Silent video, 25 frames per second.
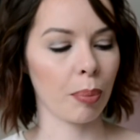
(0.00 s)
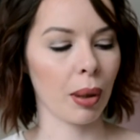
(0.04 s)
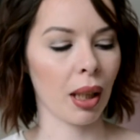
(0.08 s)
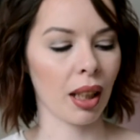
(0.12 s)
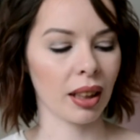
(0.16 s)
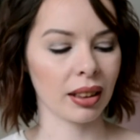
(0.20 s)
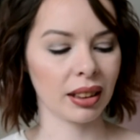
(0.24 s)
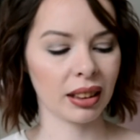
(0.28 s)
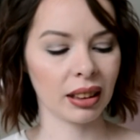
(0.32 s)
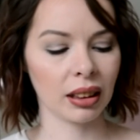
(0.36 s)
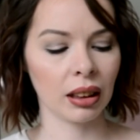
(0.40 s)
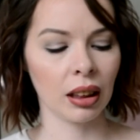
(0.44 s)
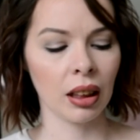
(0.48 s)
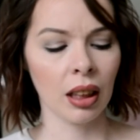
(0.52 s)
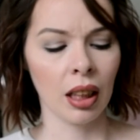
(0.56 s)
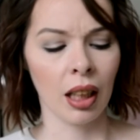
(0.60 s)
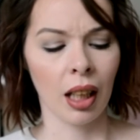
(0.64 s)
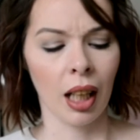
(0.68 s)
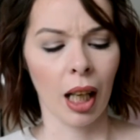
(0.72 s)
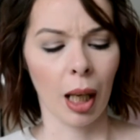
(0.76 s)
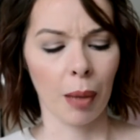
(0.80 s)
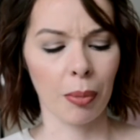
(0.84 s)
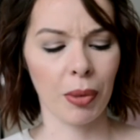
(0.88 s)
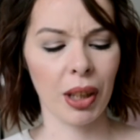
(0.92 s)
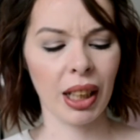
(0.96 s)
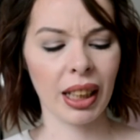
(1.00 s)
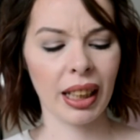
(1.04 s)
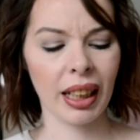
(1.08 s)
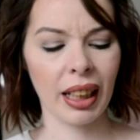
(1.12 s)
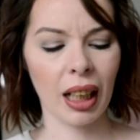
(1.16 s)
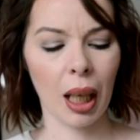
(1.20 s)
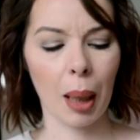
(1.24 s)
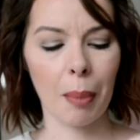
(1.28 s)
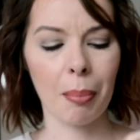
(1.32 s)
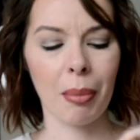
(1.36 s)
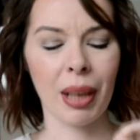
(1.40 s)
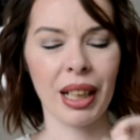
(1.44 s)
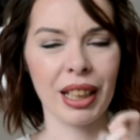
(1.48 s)
Plus, I'm thinking
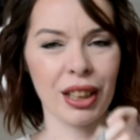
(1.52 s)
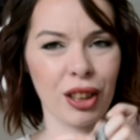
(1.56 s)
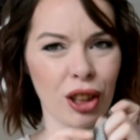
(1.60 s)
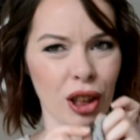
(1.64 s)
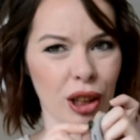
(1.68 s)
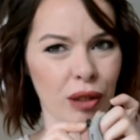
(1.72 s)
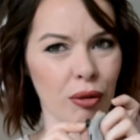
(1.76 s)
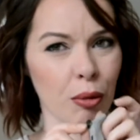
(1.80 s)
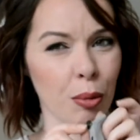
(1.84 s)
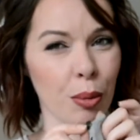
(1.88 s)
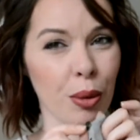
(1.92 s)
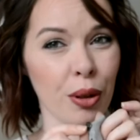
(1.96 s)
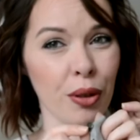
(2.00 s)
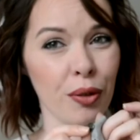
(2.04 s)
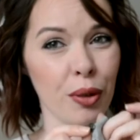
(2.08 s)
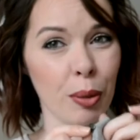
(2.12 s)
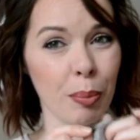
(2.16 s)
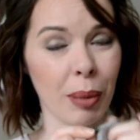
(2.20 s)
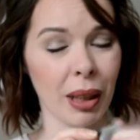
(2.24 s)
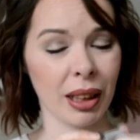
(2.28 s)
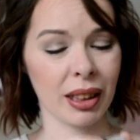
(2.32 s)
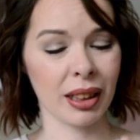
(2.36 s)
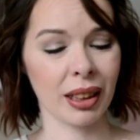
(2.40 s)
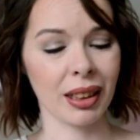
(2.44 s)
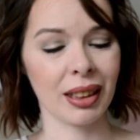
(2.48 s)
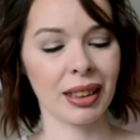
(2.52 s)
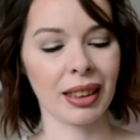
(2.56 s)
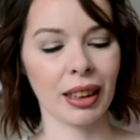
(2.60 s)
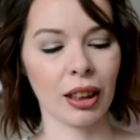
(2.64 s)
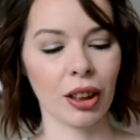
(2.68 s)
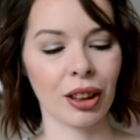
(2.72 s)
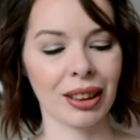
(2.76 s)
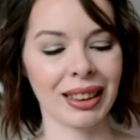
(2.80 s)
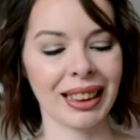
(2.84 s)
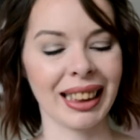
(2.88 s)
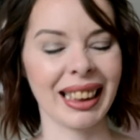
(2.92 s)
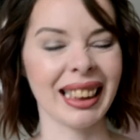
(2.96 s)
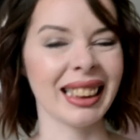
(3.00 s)
I might just remove the buttons. It
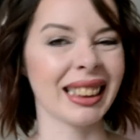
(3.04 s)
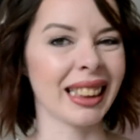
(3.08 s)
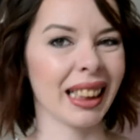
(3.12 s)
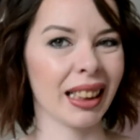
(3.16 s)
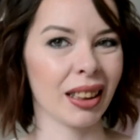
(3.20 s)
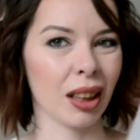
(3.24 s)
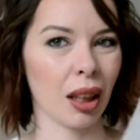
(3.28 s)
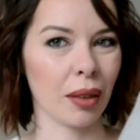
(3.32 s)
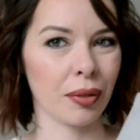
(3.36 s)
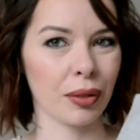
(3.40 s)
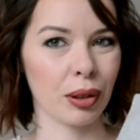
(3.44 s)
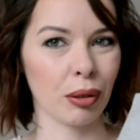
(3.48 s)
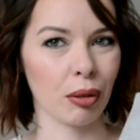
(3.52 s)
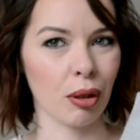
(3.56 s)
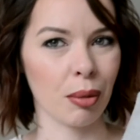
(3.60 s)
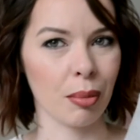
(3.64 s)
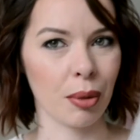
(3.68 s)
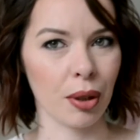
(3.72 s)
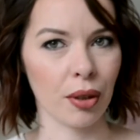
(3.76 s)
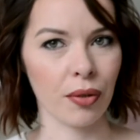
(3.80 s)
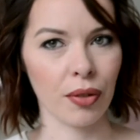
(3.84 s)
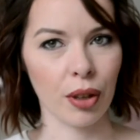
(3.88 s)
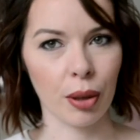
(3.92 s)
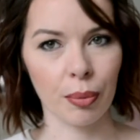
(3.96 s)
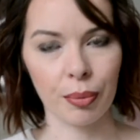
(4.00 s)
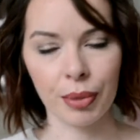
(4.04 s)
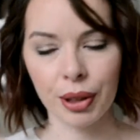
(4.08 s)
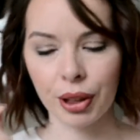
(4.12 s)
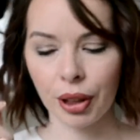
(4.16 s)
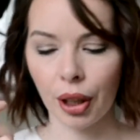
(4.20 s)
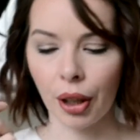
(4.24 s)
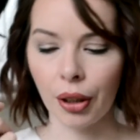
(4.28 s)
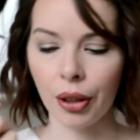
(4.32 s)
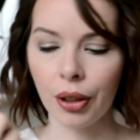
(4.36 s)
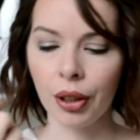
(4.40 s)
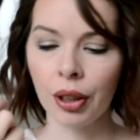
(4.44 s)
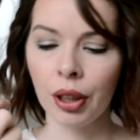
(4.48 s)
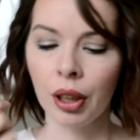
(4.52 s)
looks easy enough to remove them.
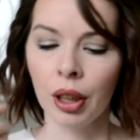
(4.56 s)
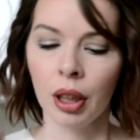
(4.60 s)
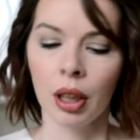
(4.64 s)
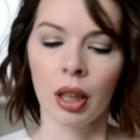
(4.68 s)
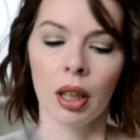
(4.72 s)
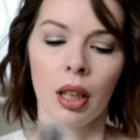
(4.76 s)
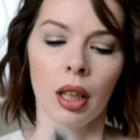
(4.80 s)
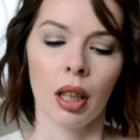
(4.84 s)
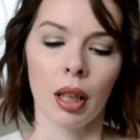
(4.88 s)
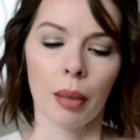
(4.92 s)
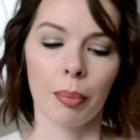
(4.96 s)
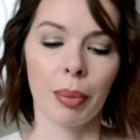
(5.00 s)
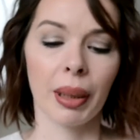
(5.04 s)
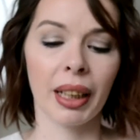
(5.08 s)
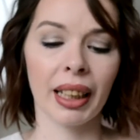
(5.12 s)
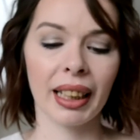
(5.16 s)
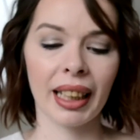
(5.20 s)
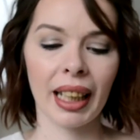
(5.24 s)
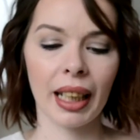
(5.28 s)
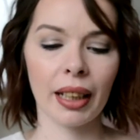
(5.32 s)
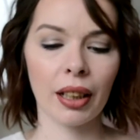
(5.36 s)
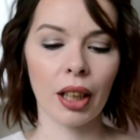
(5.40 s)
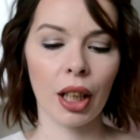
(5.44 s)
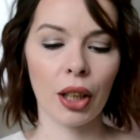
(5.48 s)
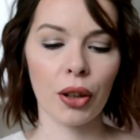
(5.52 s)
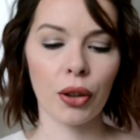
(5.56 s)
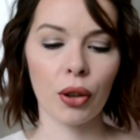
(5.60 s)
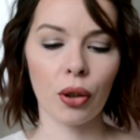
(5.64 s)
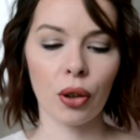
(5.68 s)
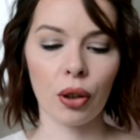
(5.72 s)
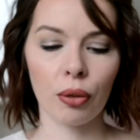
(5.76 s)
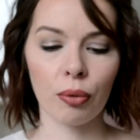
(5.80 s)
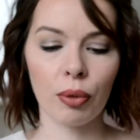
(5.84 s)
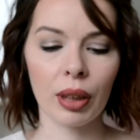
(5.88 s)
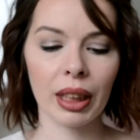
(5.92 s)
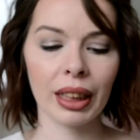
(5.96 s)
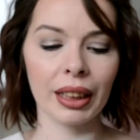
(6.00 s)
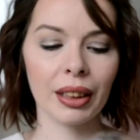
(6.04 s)
So, but again, I
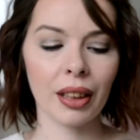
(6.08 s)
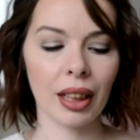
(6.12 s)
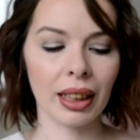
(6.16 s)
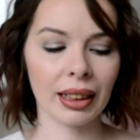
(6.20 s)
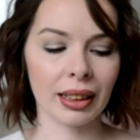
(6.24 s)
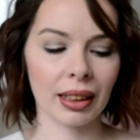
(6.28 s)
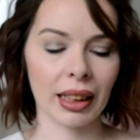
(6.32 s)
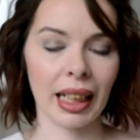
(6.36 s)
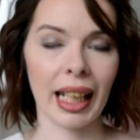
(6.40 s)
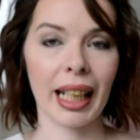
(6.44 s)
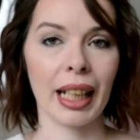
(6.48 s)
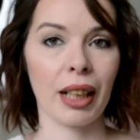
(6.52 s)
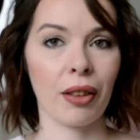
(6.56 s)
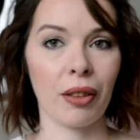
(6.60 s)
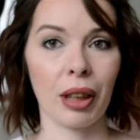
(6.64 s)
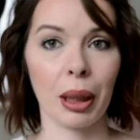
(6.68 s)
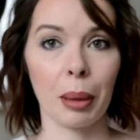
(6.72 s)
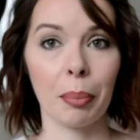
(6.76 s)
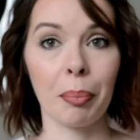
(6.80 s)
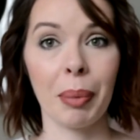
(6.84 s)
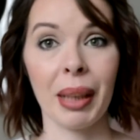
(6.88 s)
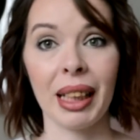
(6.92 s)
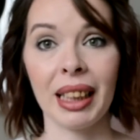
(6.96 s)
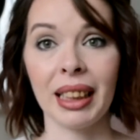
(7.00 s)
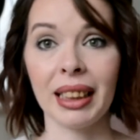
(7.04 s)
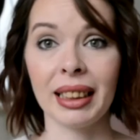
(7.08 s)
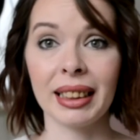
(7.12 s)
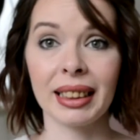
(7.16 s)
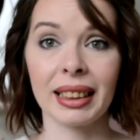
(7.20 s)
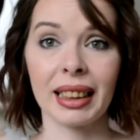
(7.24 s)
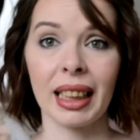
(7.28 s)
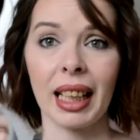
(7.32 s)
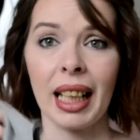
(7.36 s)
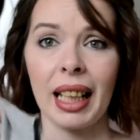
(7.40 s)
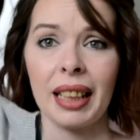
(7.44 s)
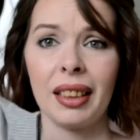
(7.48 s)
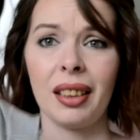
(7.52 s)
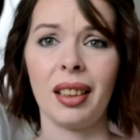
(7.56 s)
thought a really nice layering piece,
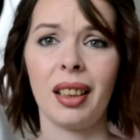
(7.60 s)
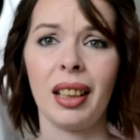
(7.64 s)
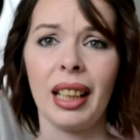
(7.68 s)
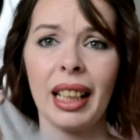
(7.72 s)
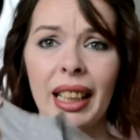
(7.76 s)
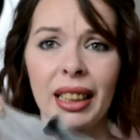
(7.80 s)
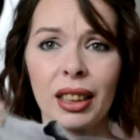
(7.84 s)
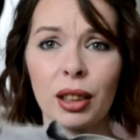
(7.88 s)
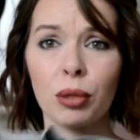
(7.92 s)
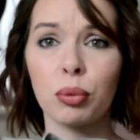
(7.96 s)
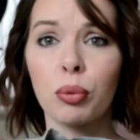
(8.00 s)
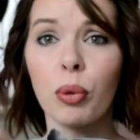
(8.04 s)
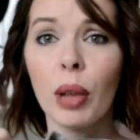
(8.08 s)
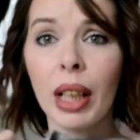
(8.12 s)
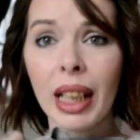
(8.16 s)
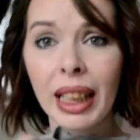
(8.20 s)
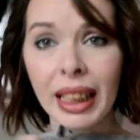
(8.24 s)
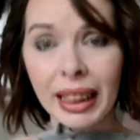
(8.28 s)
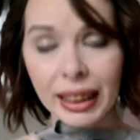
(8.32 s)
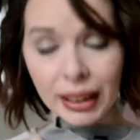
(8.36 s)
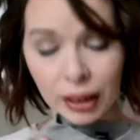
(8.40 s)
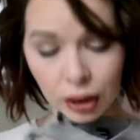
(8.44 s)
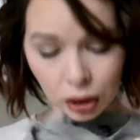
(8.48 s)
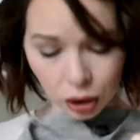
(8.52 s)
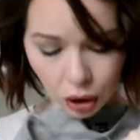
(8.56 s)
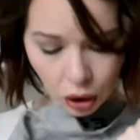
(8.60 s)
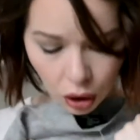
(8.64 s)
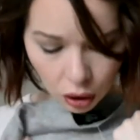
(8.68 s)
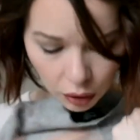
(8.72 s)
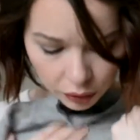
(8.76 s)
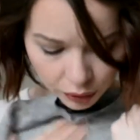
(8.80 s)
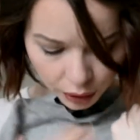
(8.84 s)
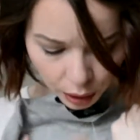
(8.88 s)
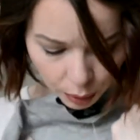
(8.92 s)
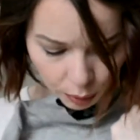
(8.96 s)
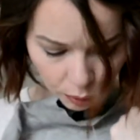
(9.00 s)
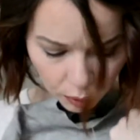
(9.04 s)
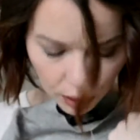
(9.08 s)
and it's really
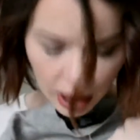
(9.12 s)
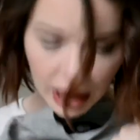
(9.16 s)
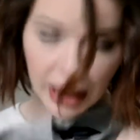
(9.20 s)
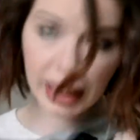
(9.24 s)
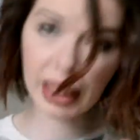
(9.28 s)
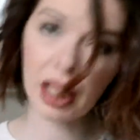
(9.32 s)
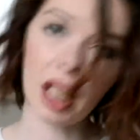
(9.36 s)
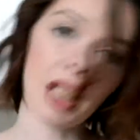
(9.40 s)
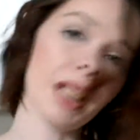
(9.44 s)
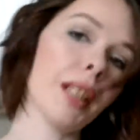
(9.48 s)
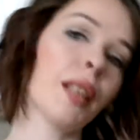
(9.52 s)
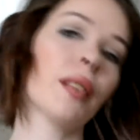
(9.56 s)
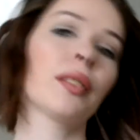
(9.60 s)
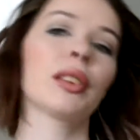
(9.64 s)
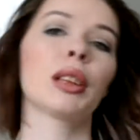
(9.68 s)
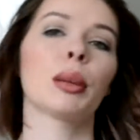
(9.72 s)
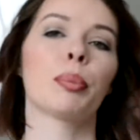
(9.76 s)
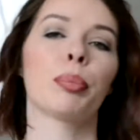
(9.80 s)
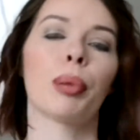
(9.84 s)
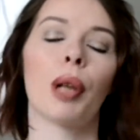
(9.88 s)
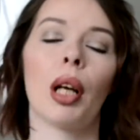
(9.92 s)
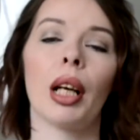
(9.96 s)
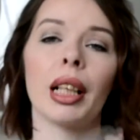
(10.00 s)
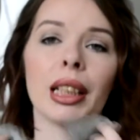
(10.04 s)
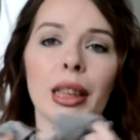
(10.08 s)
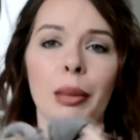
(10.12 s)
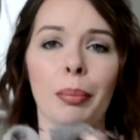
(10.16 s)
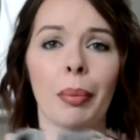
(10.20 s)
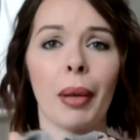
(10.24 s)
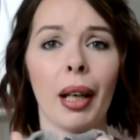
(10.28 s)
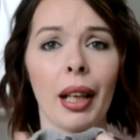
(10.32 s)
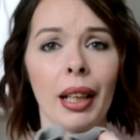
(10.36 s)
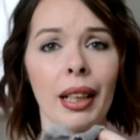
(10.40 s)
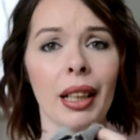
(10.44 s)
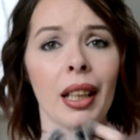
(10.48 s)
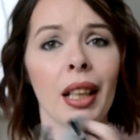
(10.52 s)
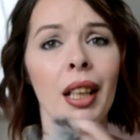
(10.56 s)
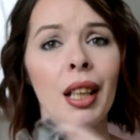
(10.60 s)
soft. I'm really kind of surprised
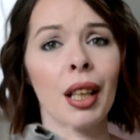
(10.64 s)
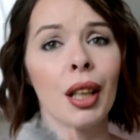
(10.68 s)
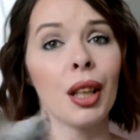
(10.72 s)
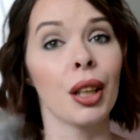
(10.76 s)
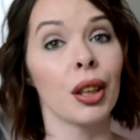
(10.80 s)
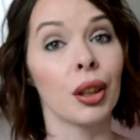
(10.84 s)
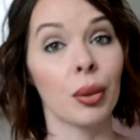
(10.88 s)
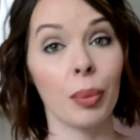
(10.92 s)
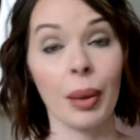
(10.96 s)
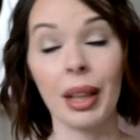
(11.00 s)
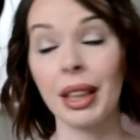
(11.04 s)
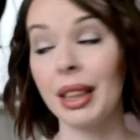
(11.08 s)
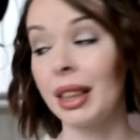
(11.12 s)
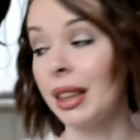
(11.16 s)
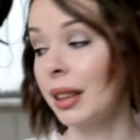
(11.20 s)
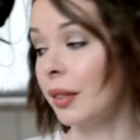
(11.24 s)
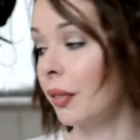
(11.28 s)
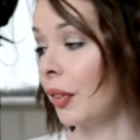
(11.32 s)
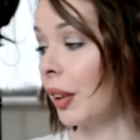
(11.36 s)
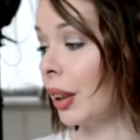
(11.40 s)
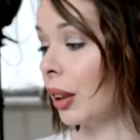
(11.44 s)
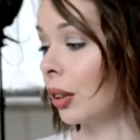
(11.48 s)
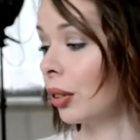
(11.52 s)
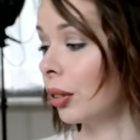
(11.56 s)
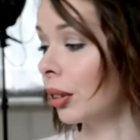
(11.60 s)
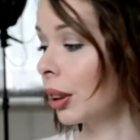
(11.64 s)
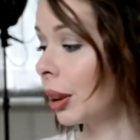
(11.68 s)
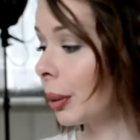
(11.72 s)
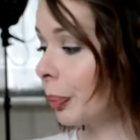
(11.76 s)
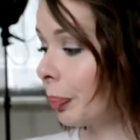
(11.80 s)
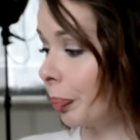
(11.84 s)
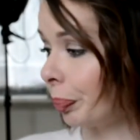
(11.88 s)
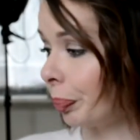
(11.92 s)
by the way this feels.